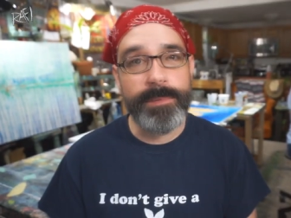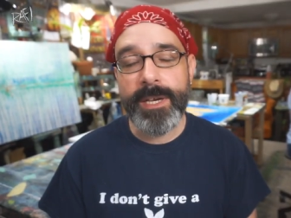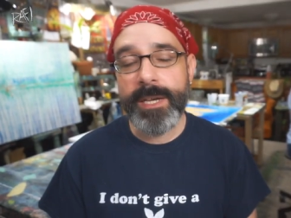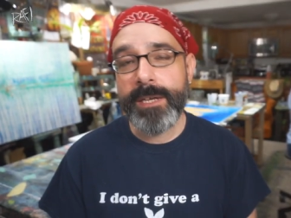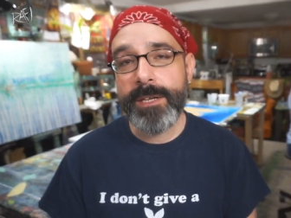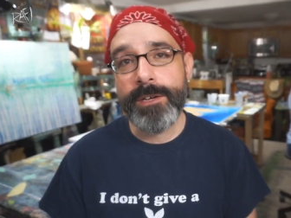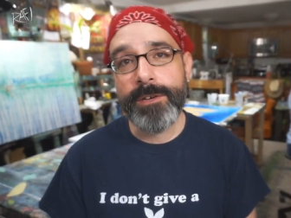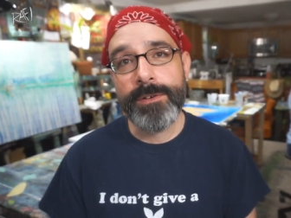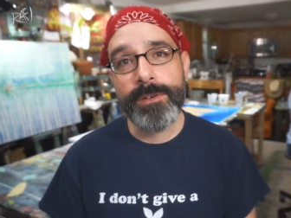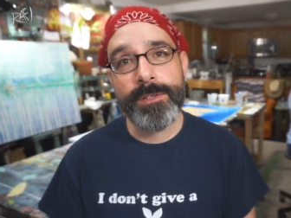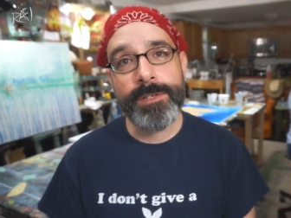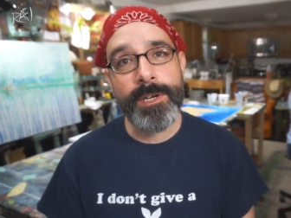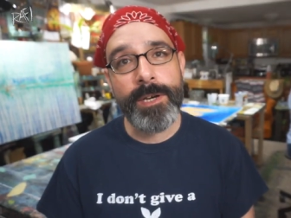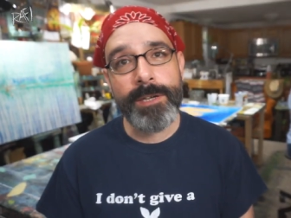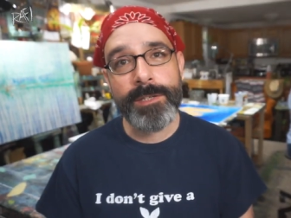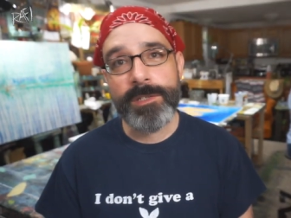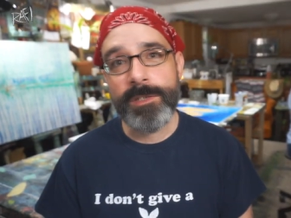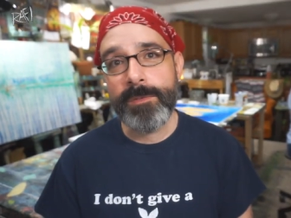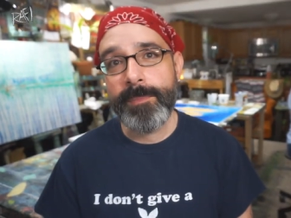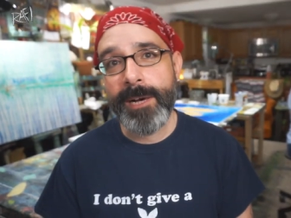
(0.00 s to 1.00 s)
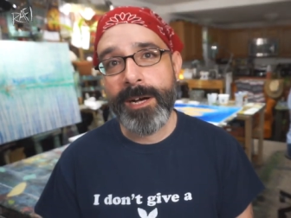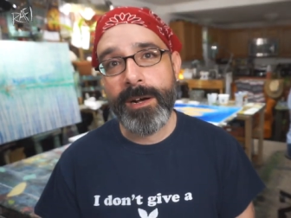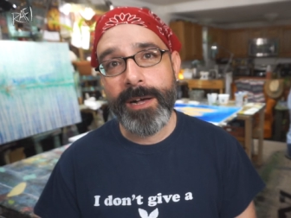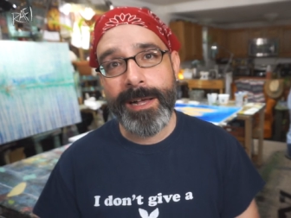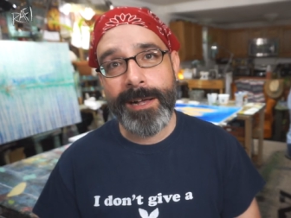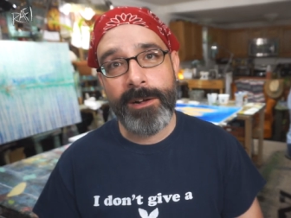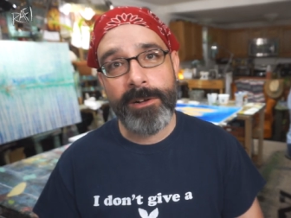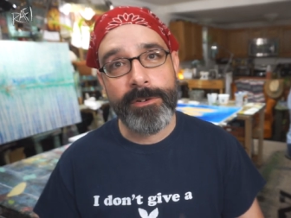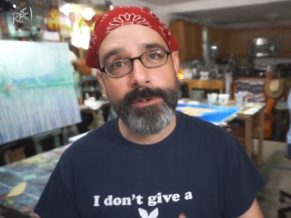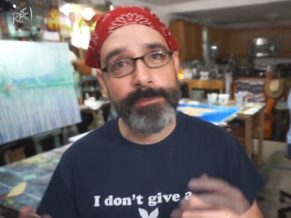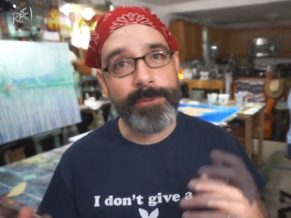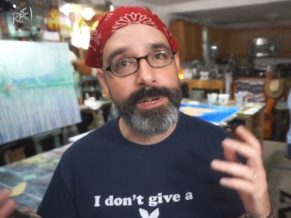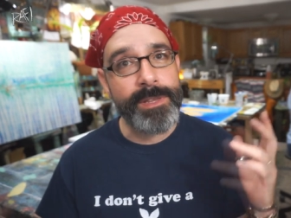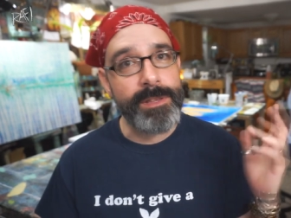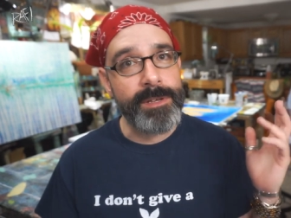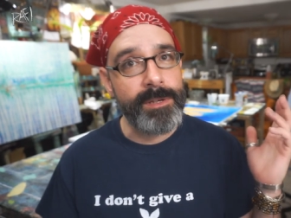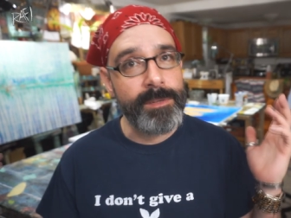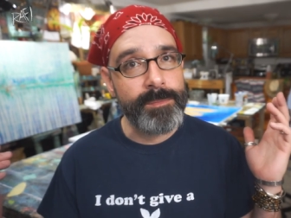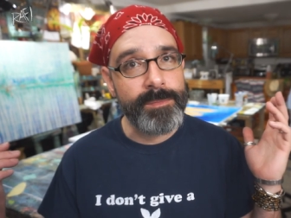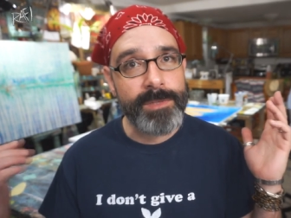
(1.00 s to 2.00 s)
I'm not here to talk to you about
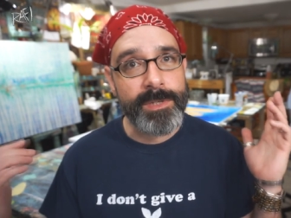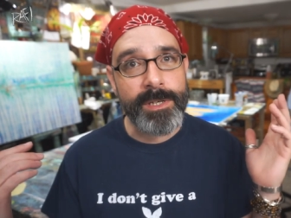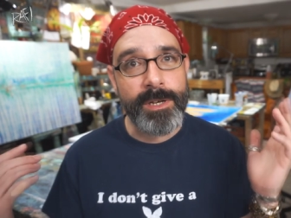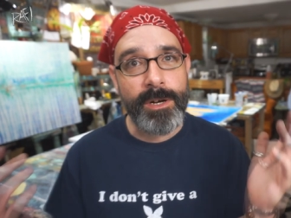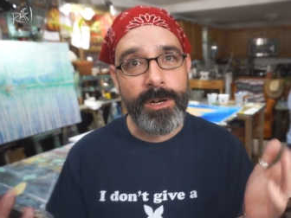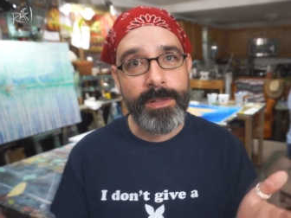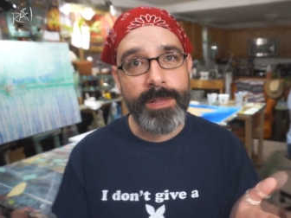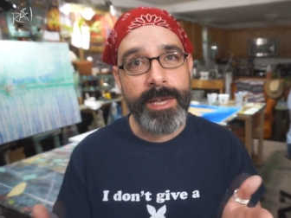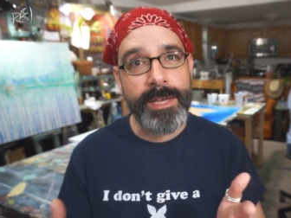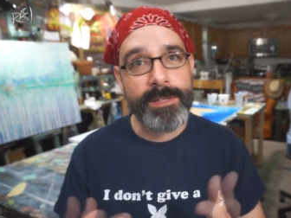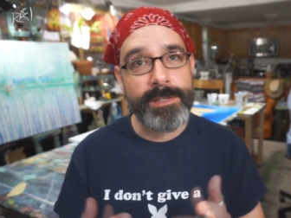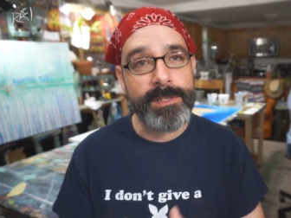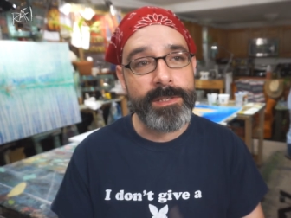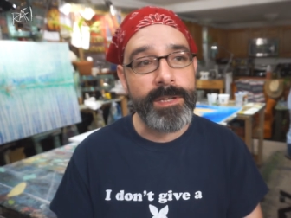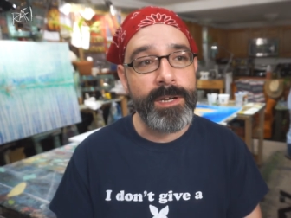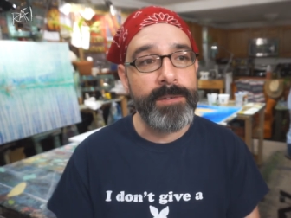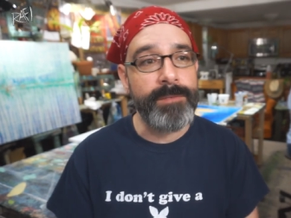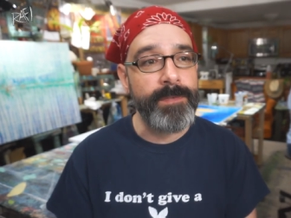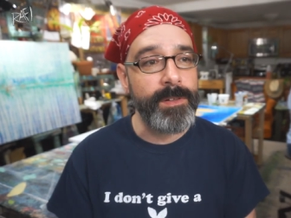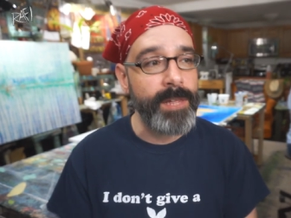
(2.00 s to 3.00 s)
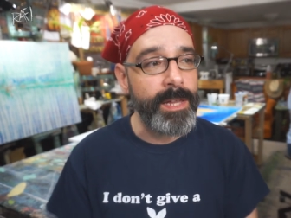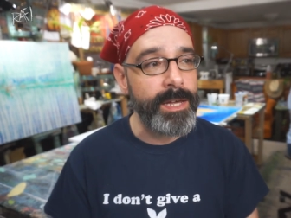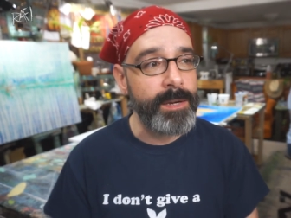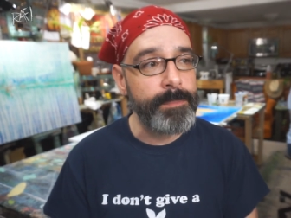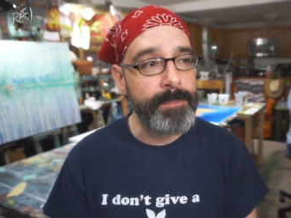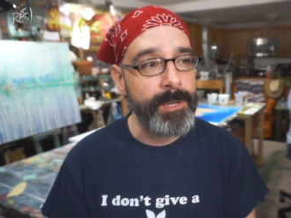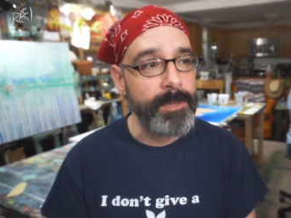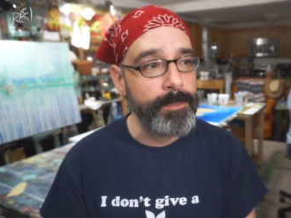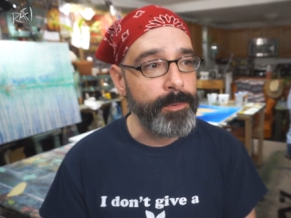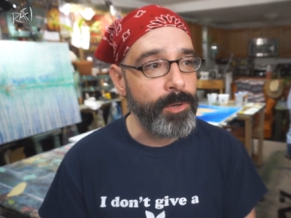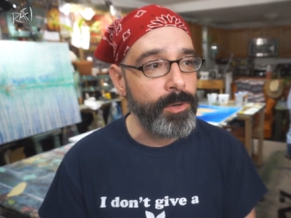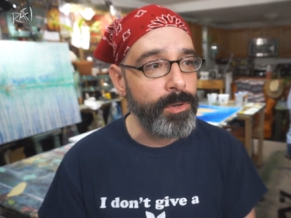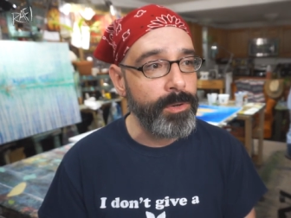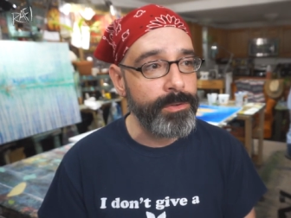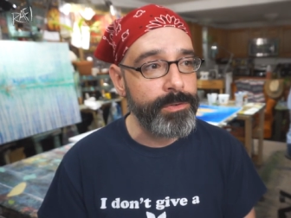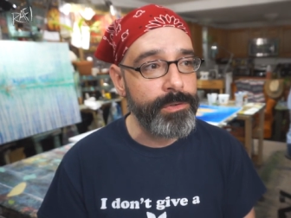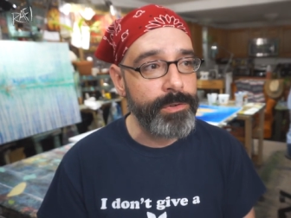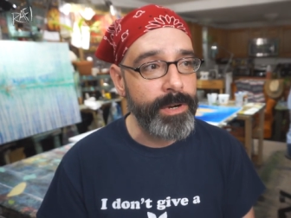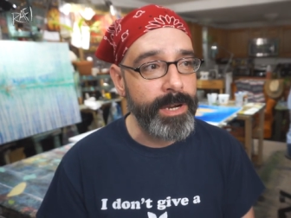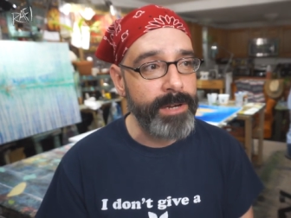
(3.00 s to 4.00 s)
algorithms and all that stuff. A lot of
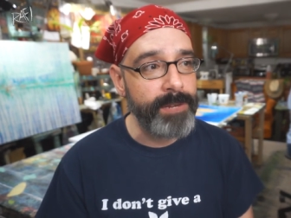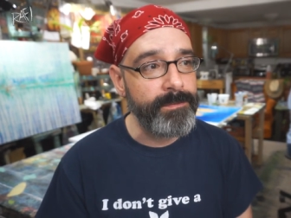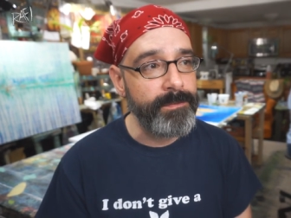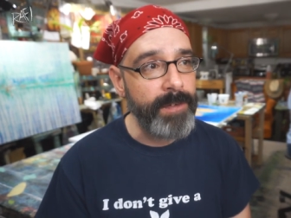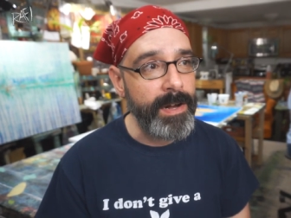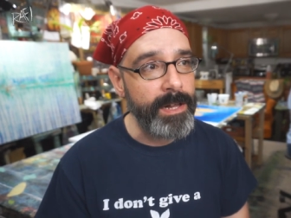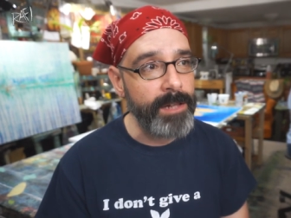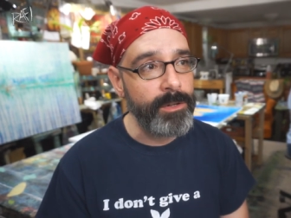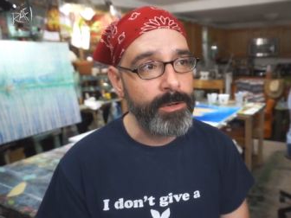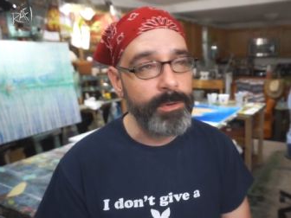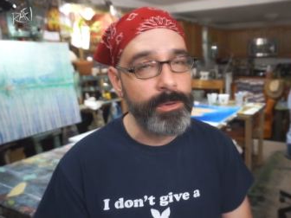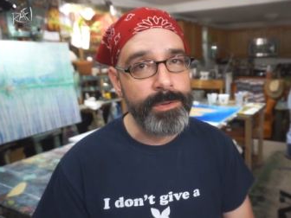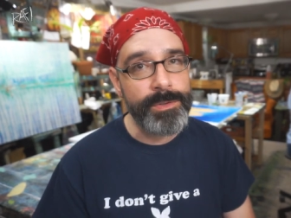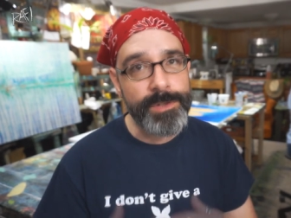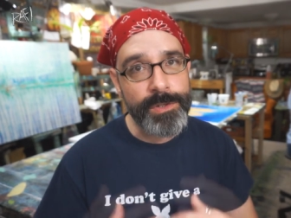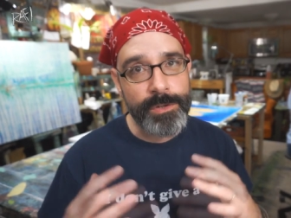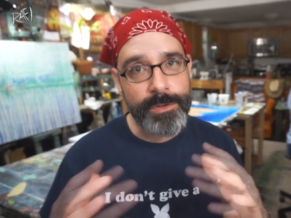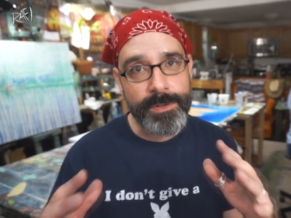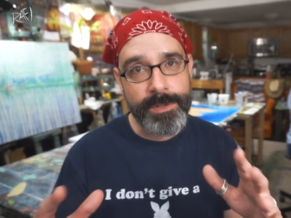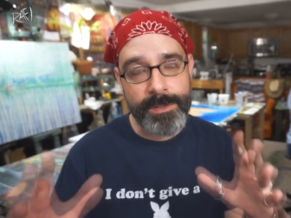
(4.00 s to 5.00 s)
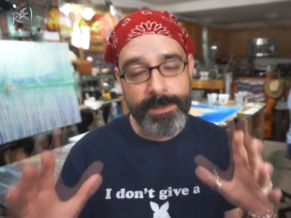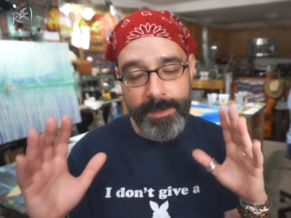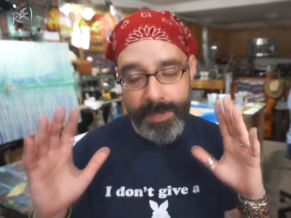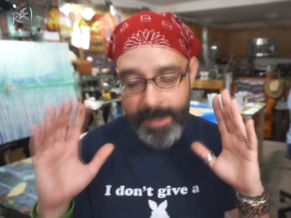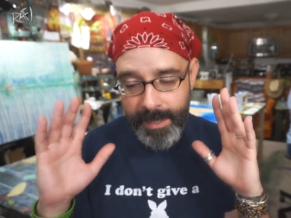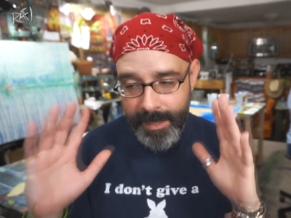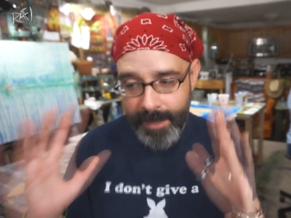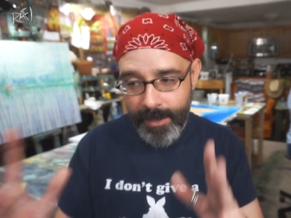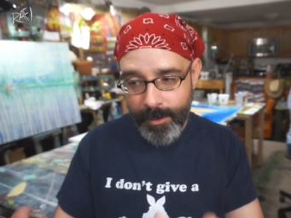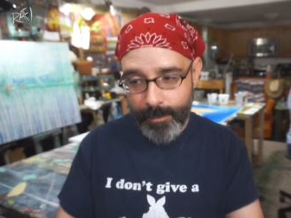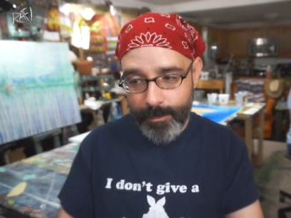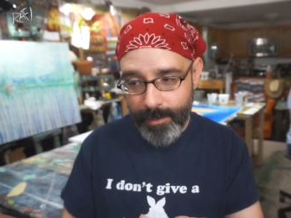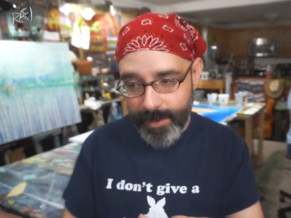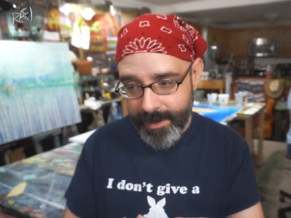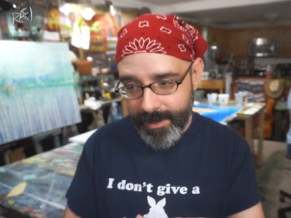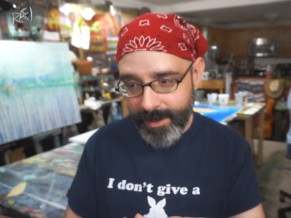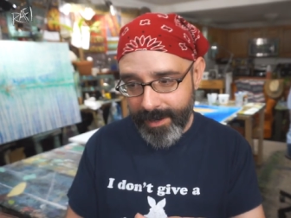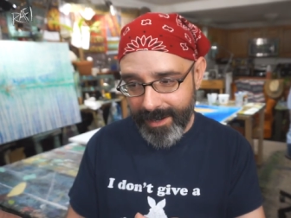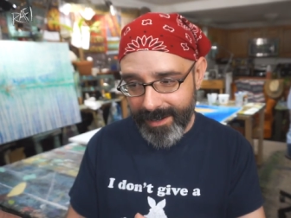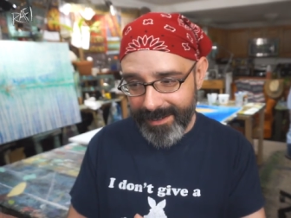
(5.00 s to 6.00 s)
people try to follow a certain
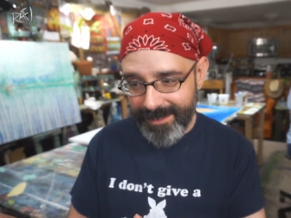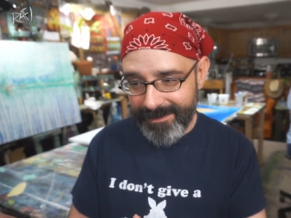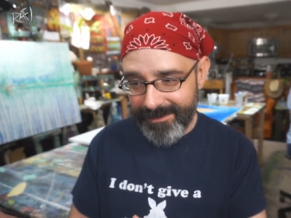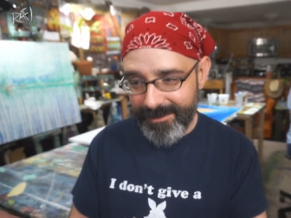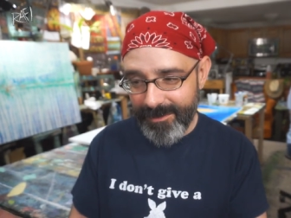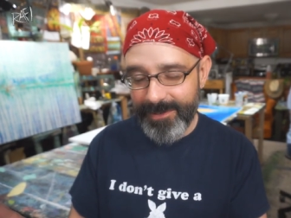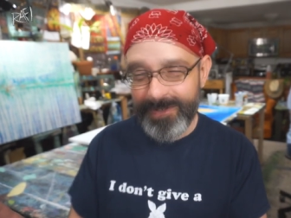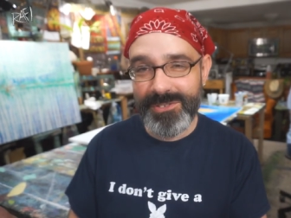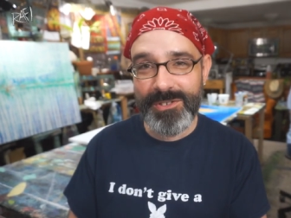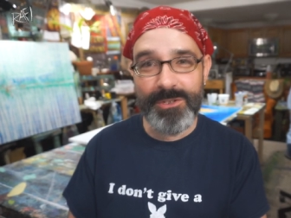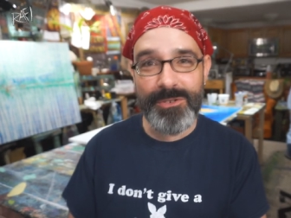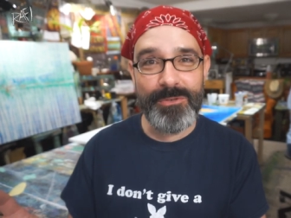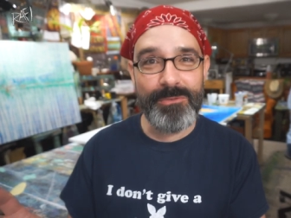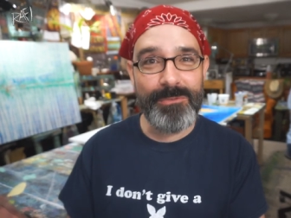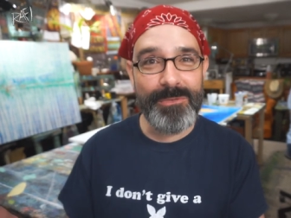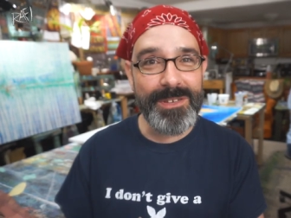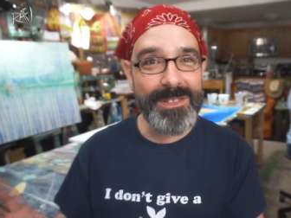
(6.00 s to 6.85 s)
rhythm, uh, a certain